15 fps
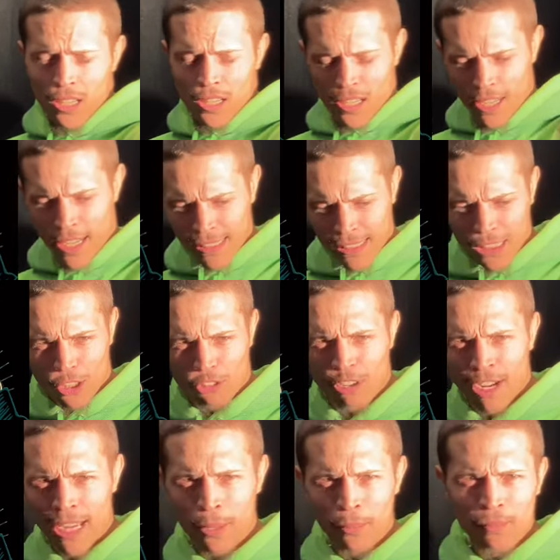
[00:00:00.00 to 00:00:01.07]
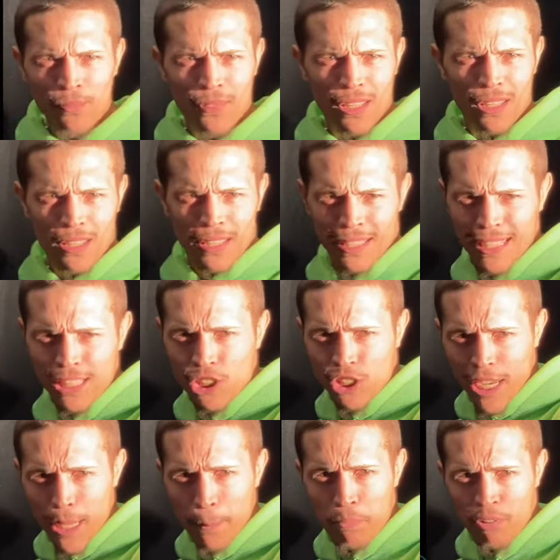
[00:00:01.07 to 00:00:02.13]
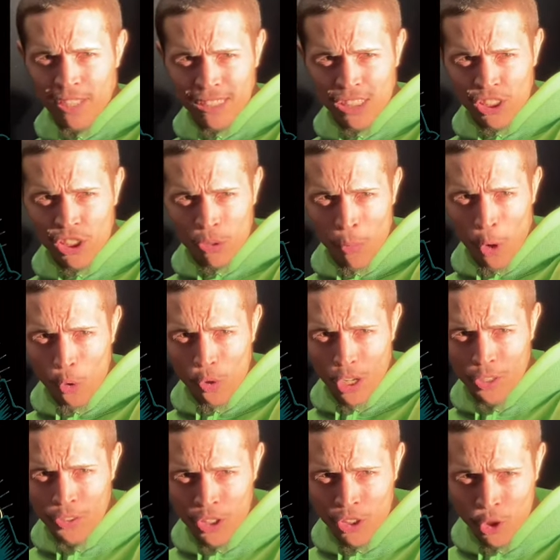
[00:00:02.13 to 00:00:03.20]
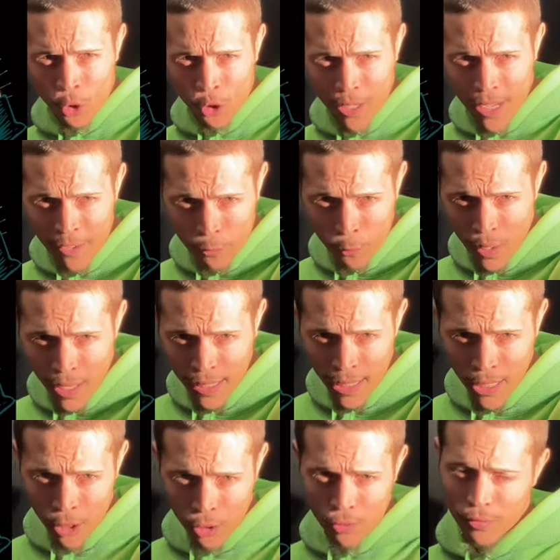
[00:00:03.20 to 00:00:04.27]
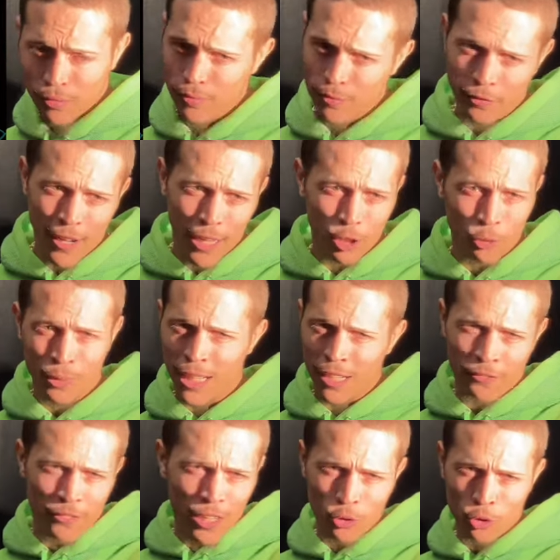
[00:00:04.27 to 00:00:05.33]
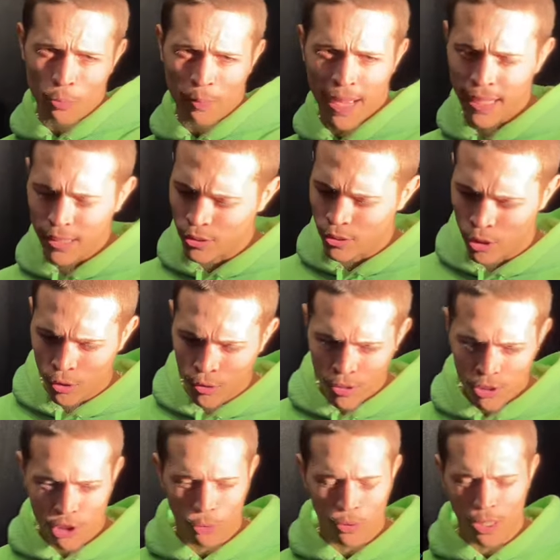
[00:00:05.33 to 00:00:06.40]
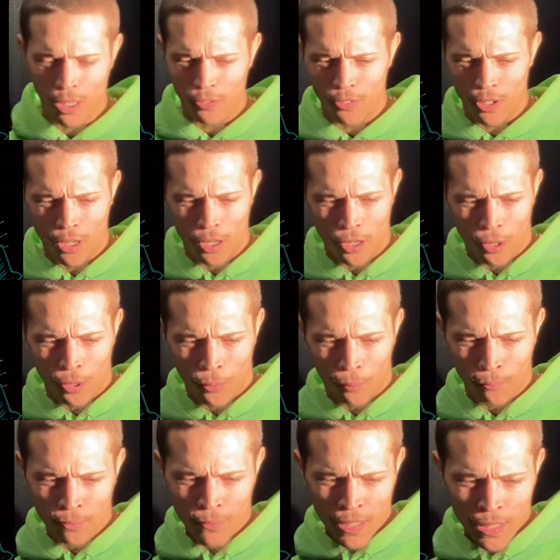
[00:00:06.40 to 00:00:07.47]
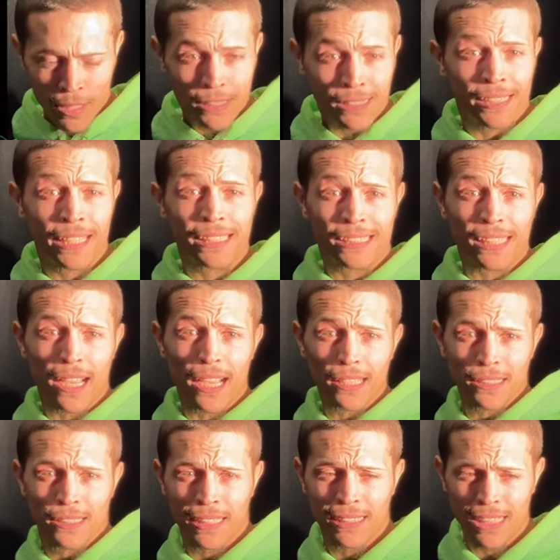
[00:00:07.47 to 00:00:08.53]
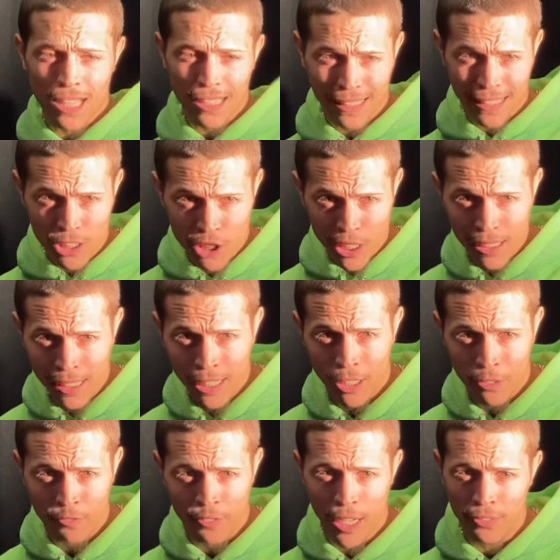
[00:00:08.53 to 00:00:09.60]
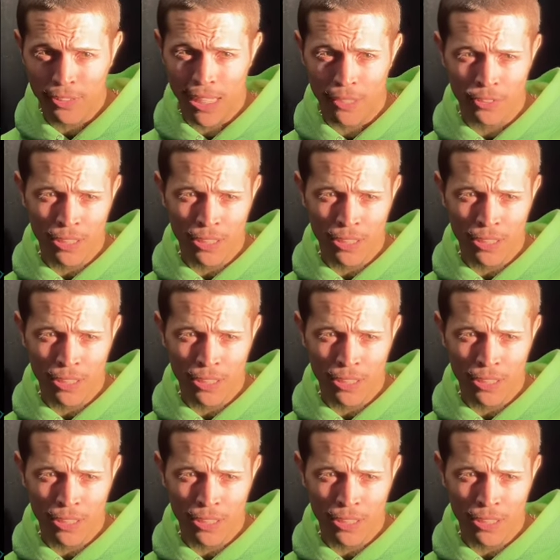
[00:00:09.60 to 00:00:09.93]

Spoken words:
Instagram, EJ Bring the Smoke _FYL. Follow me. I follow you back. You know, show love. TikTok, EJ Leon 57.